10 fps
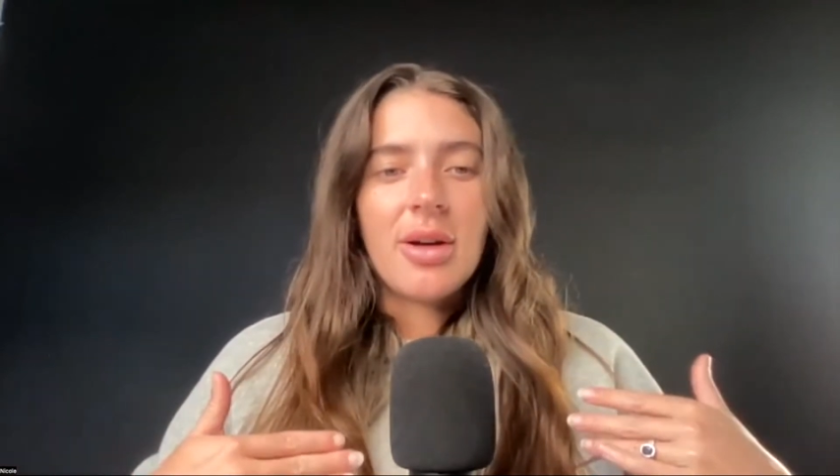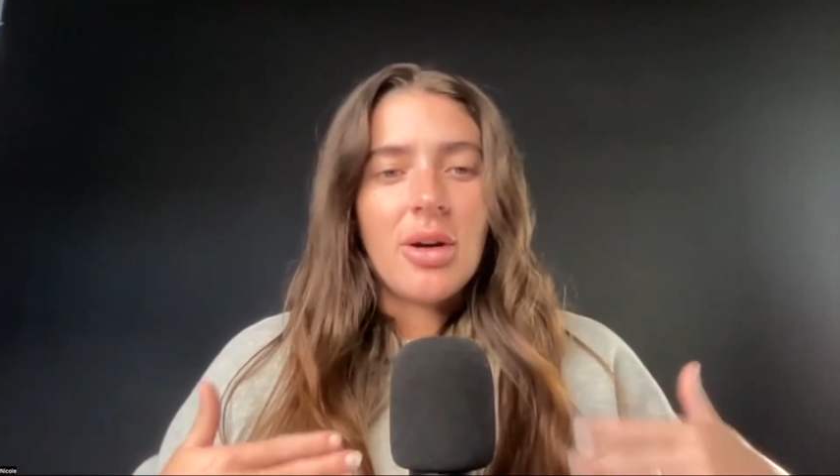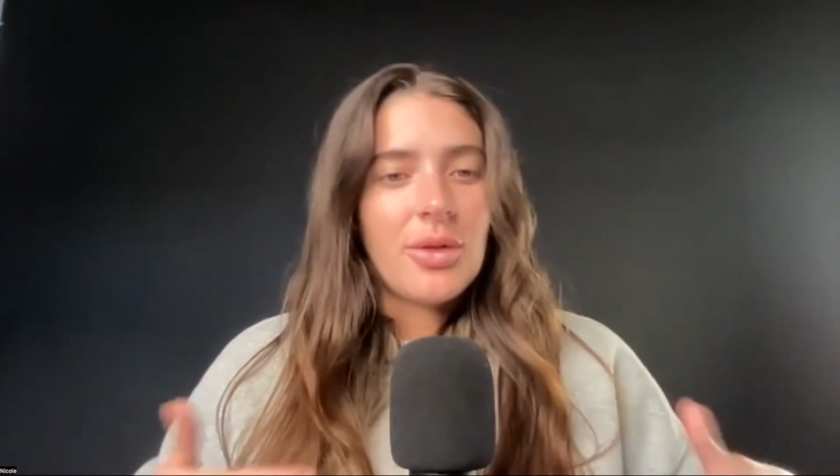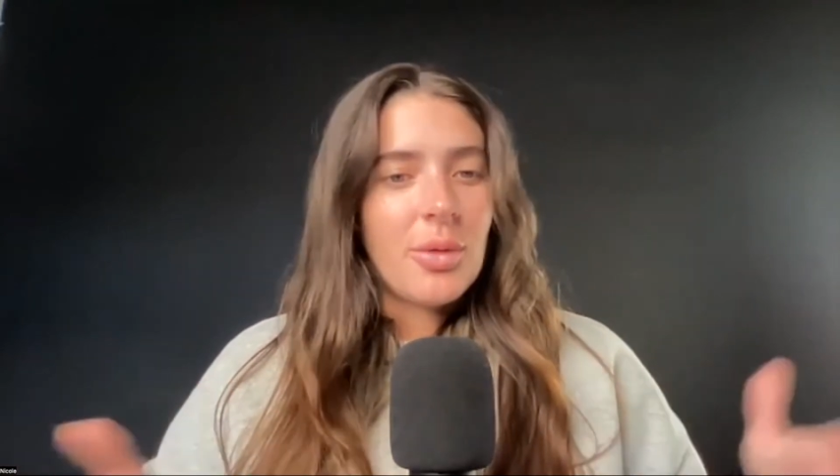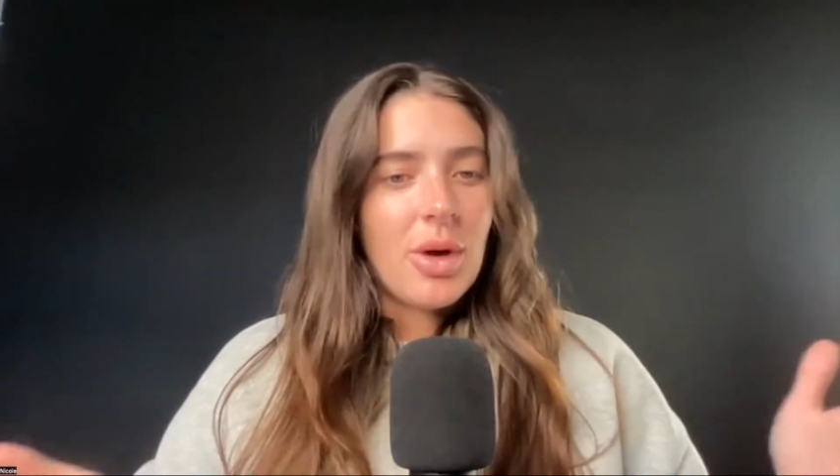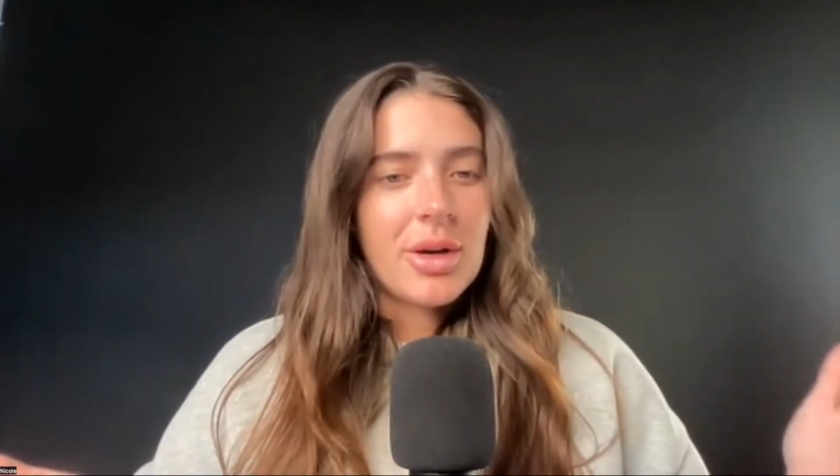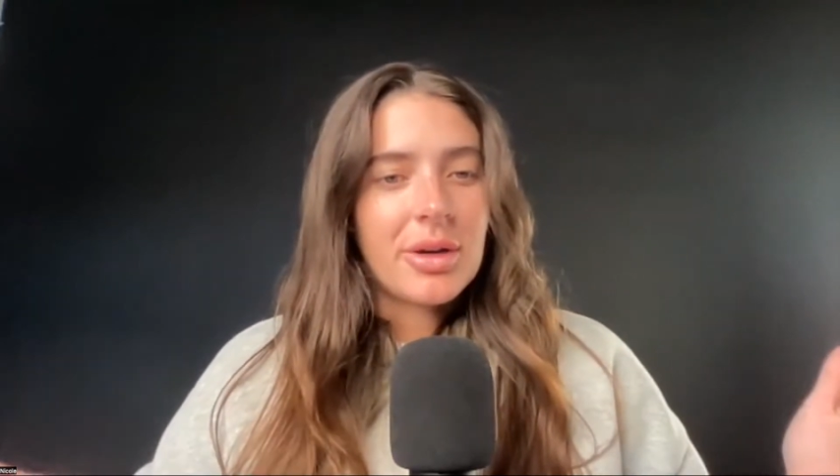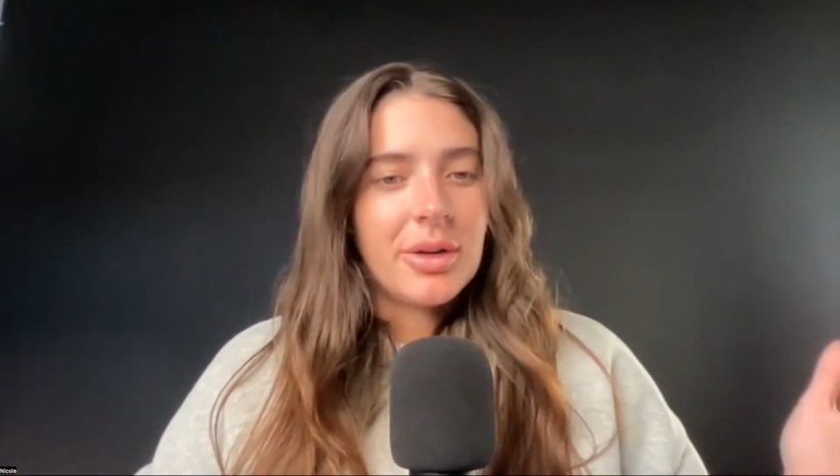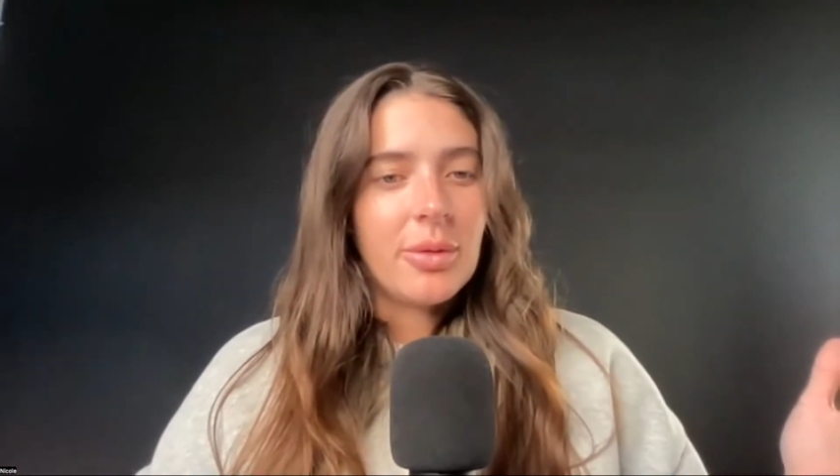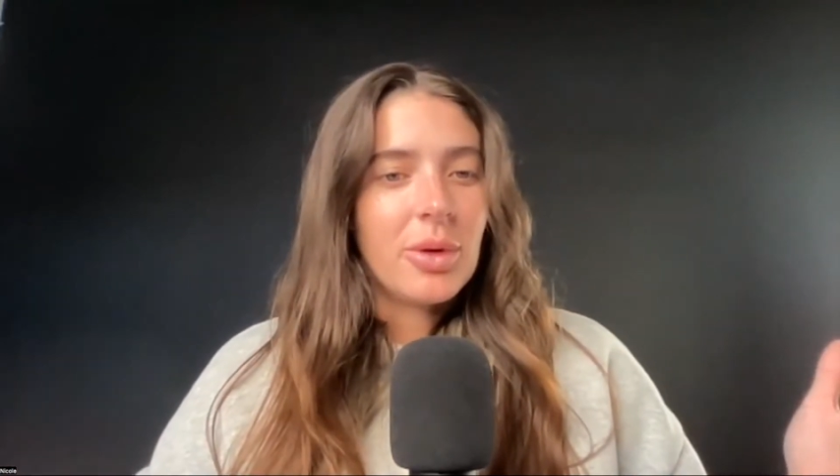all the
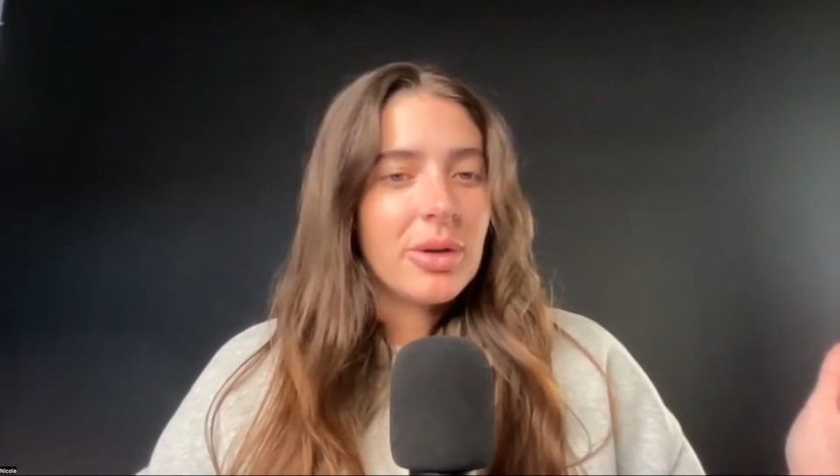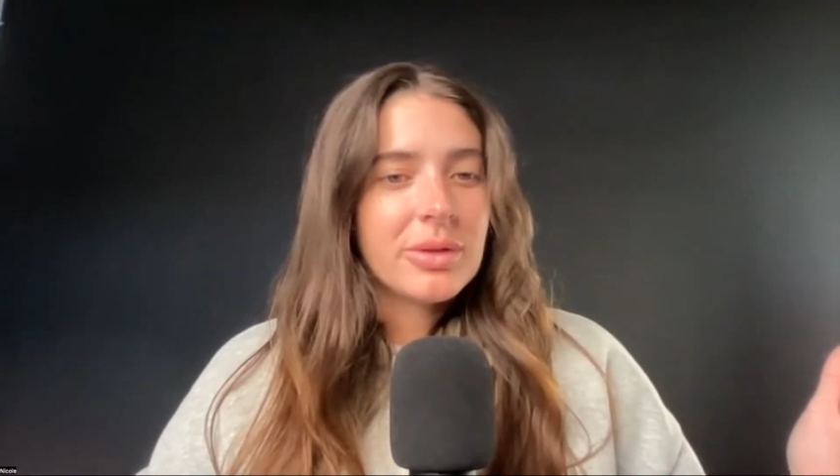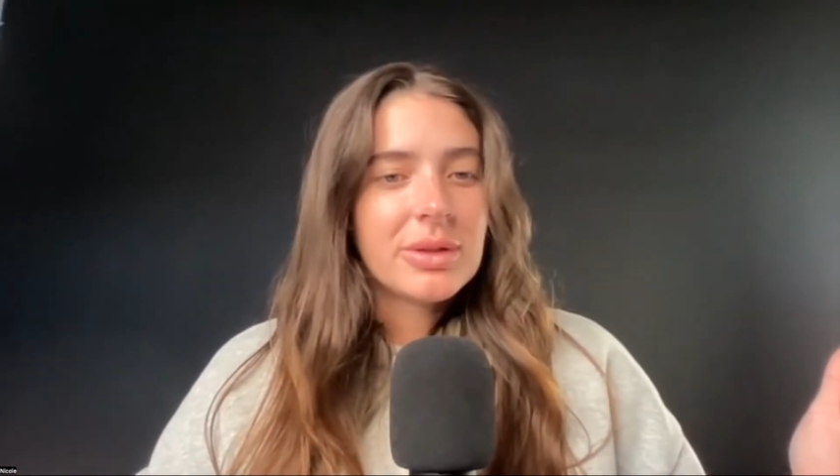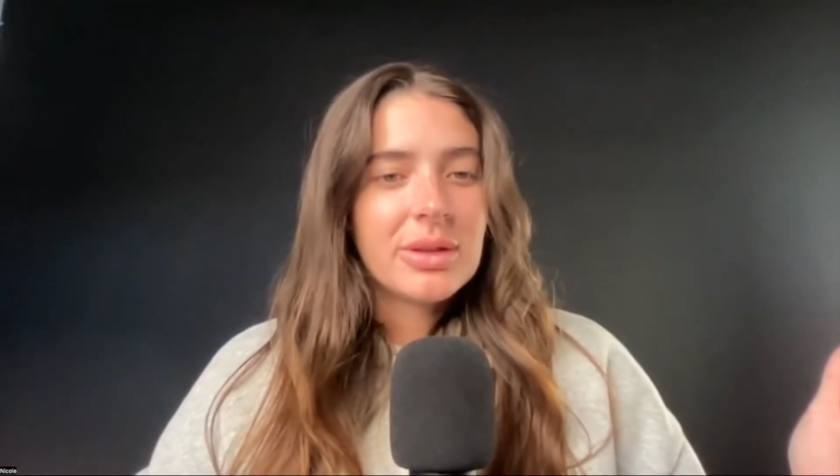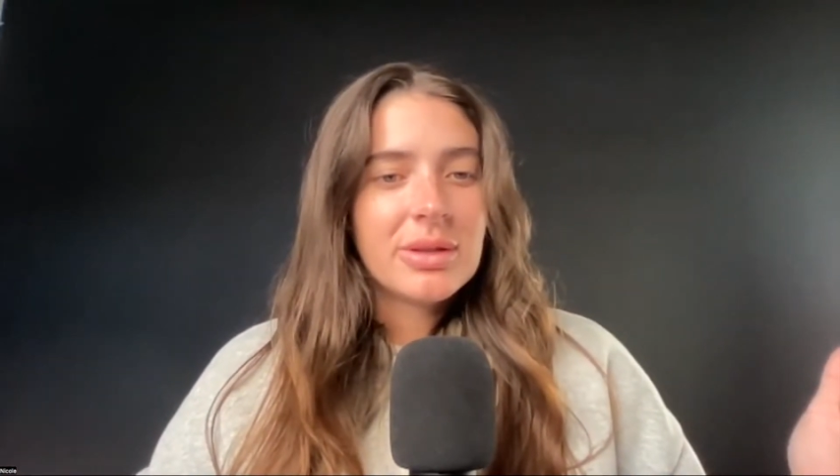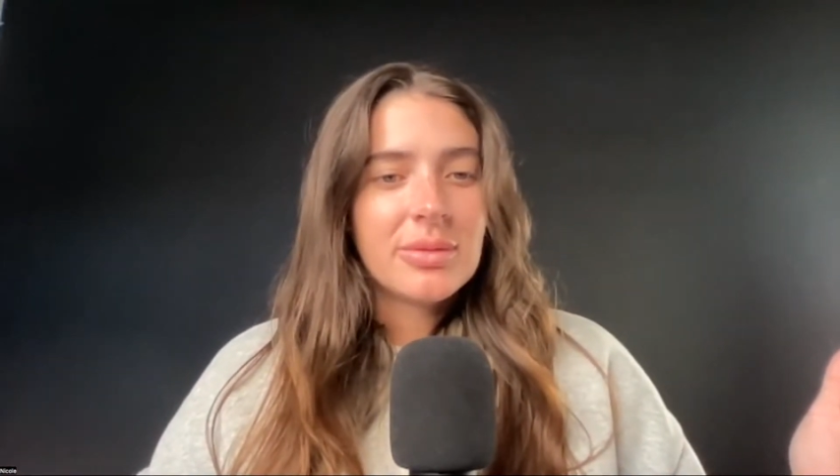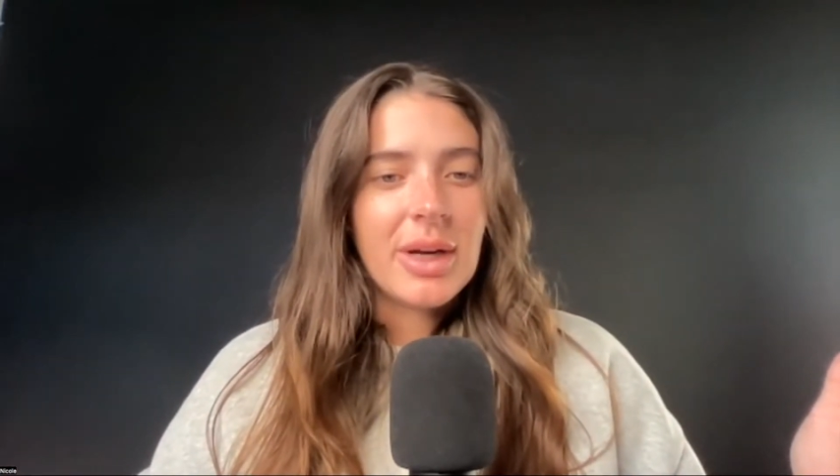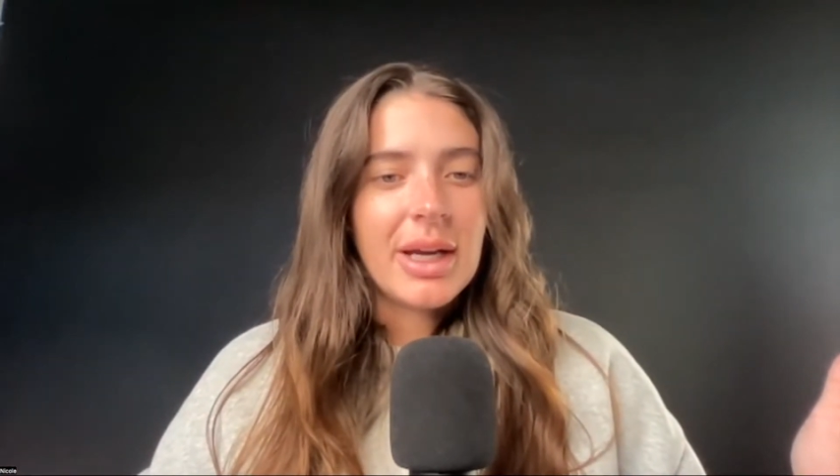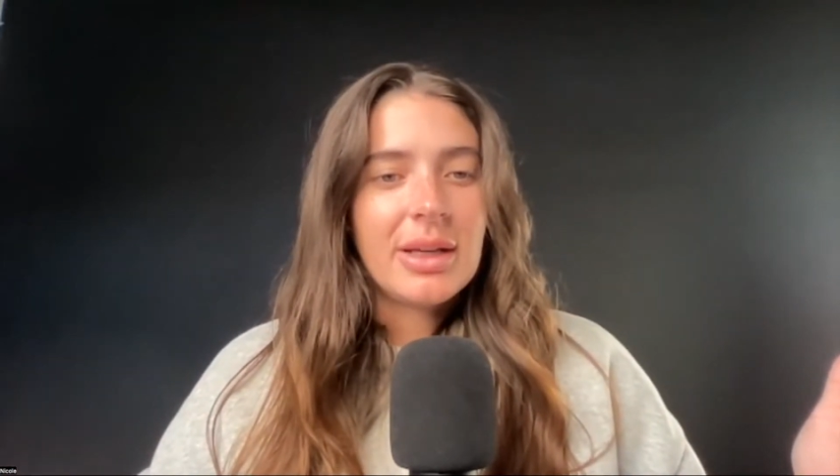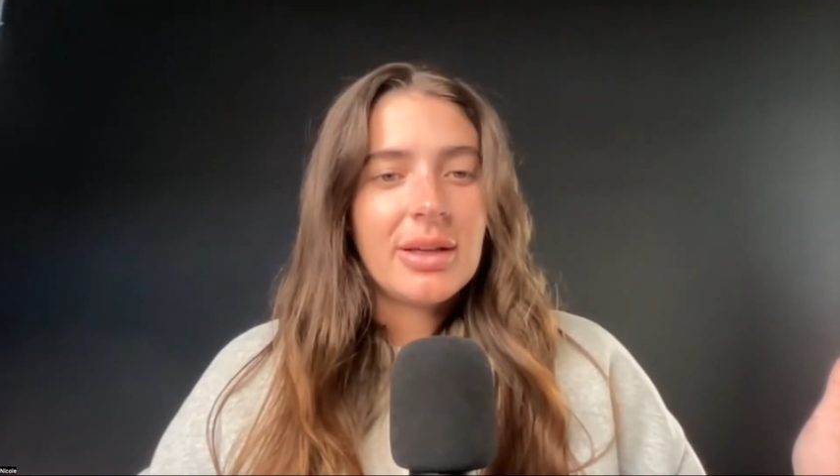water in the world,
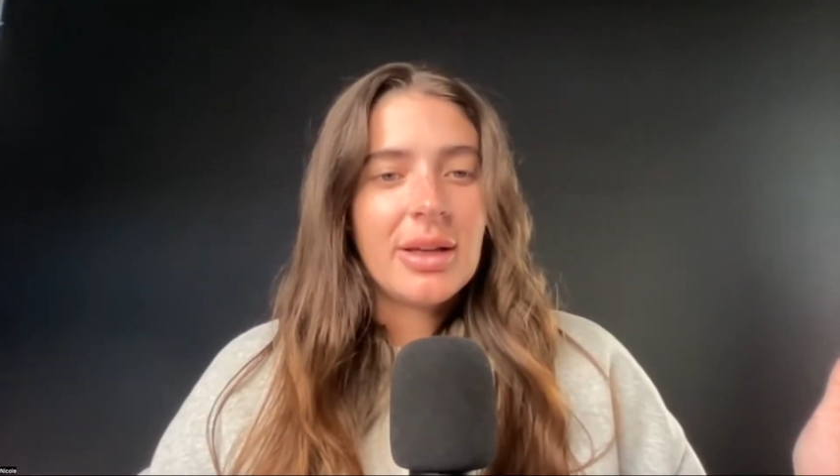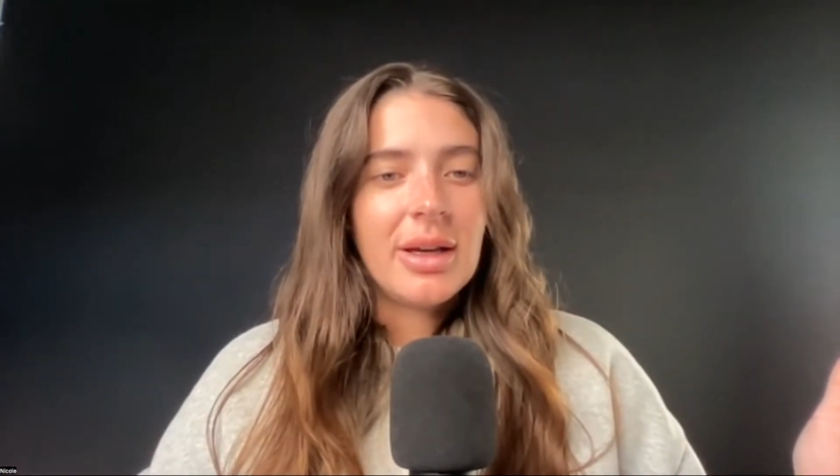right?